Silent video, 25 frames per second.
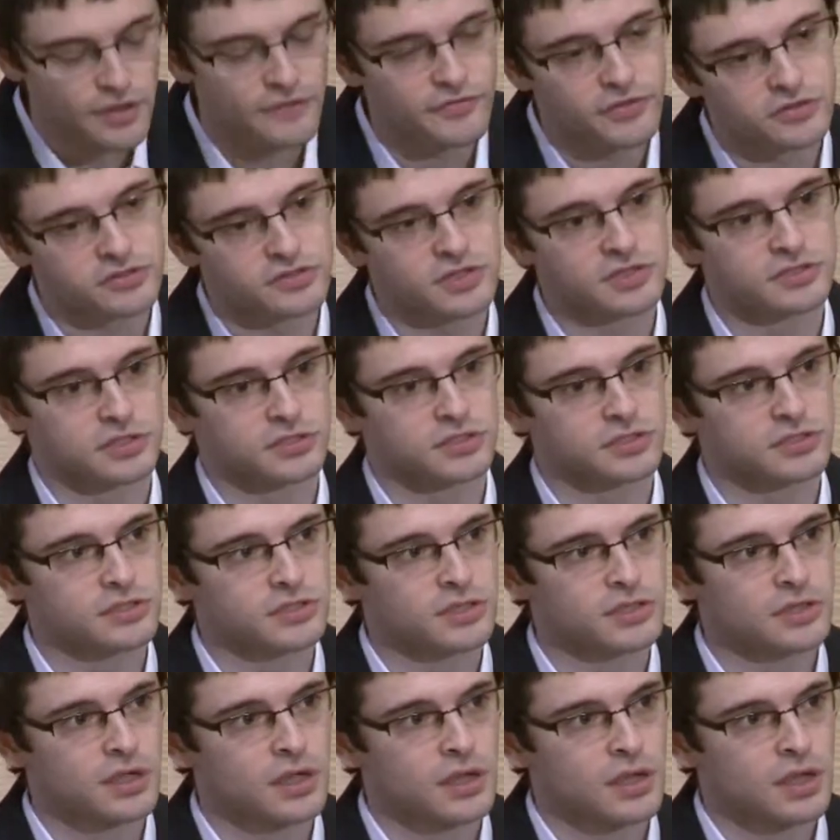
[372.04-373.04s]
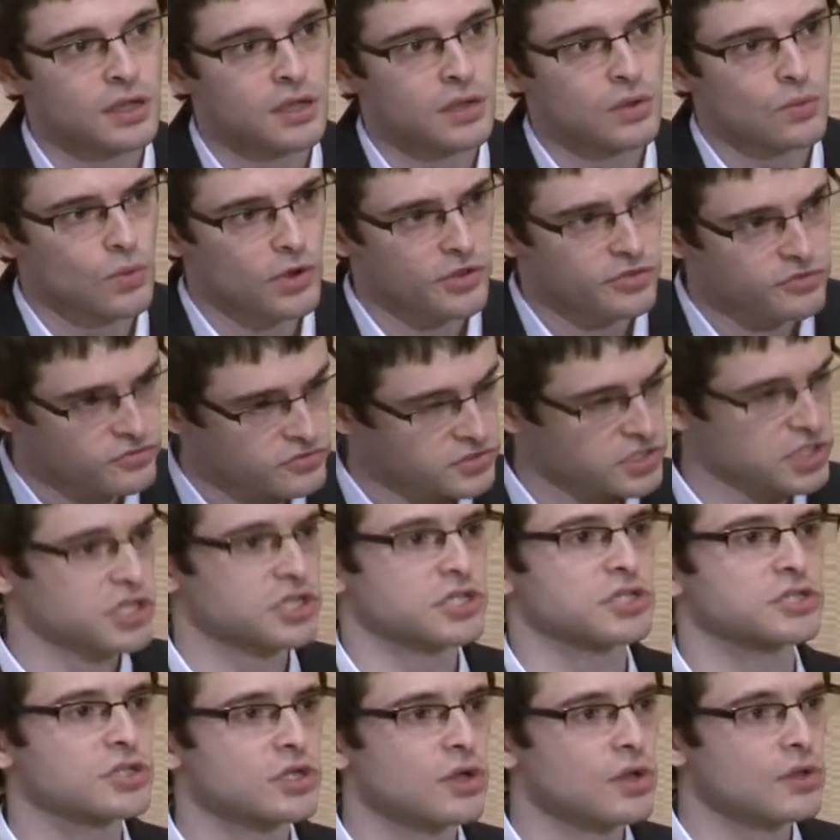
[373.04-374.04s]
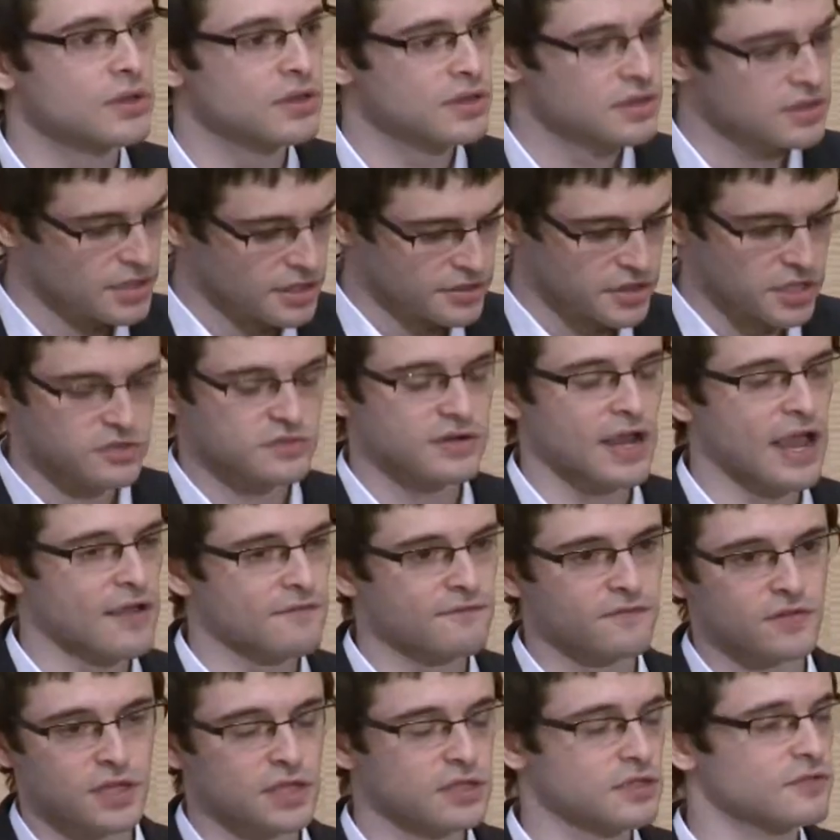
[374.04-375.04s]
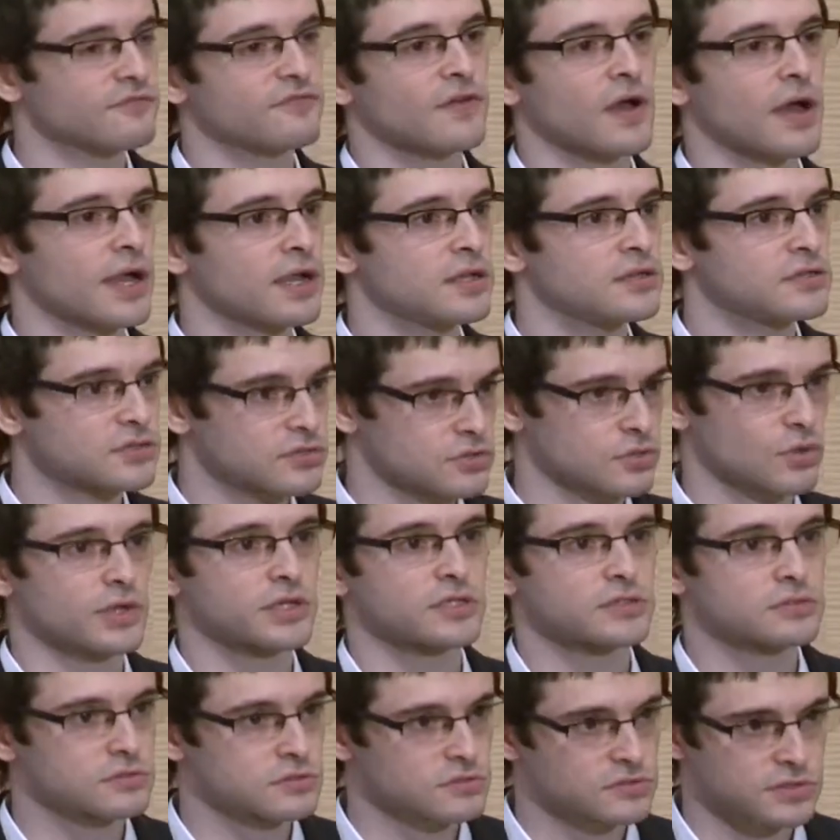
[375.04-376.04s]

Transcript: of the transistor with traditional lithographically defined source